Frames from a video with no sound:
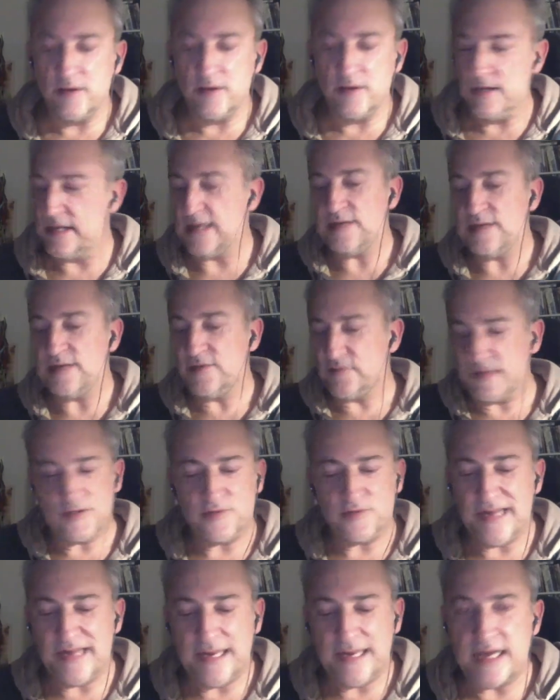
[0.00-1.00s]
it was
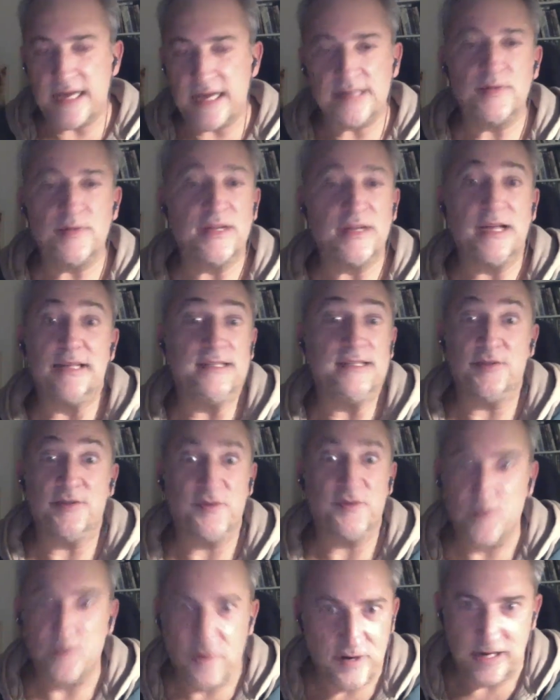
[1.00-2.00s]
really nice, but I
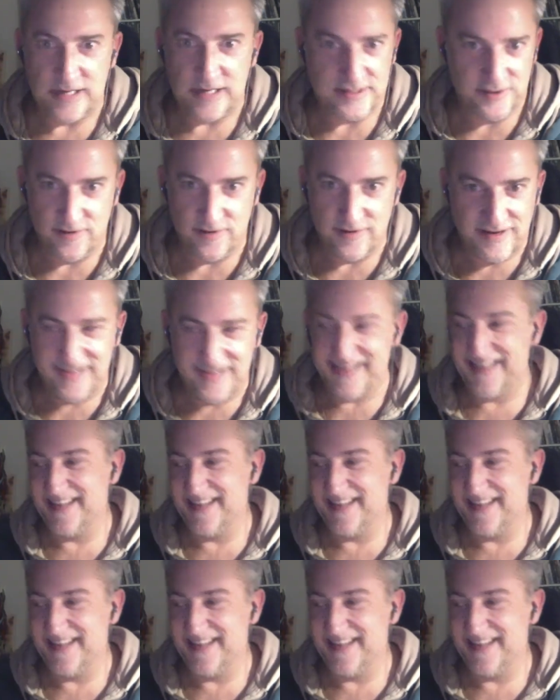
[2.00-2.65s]
didn't work at all.